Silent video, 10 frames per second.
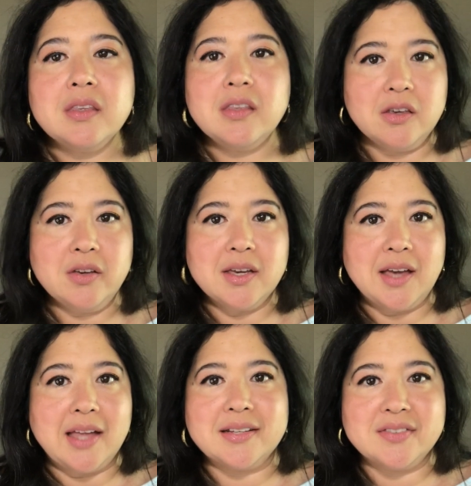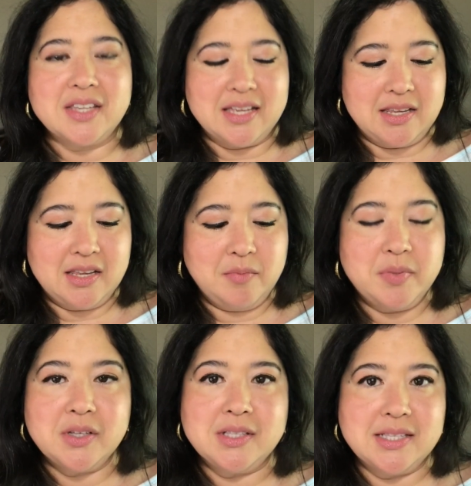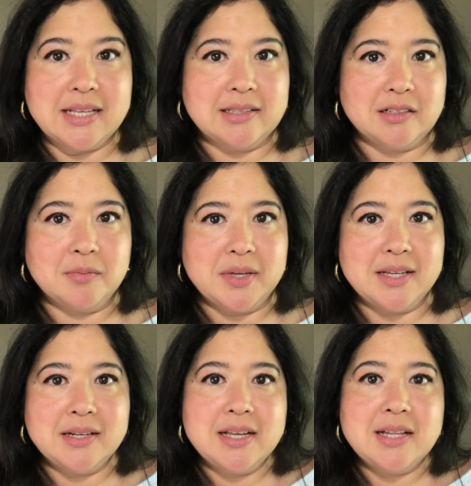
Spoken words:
You can kind of see it. It builds a little bit.